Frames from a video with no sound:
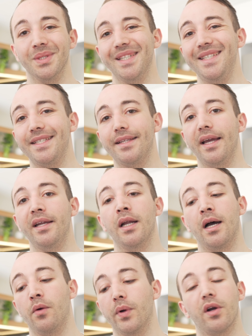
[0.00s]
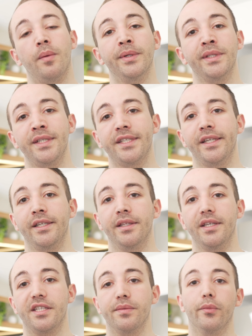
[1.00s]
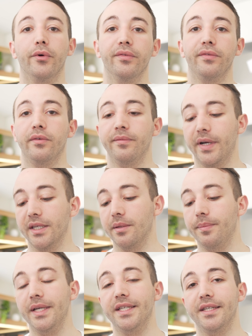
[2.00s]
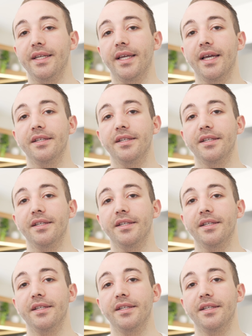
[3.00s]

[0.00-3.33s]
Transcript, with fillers: release date, uh, we're commonly seeing these small form factor PC